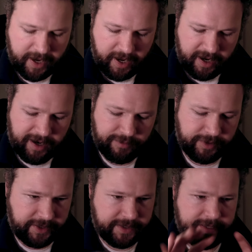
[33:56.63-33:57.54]

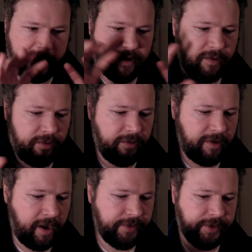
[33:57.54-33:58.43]
which is that whole
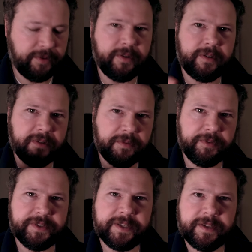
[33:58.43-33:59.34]
other
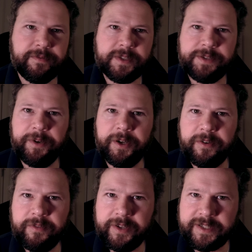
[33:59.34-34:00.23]
different sphere
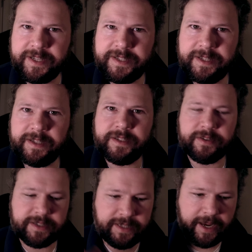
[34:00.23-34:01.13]
of existence or
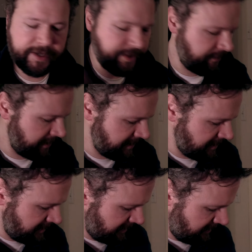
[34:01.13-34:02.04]
stage of
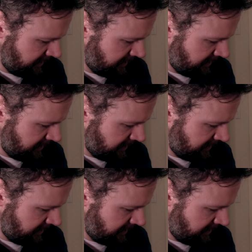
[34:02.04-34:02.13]
existence.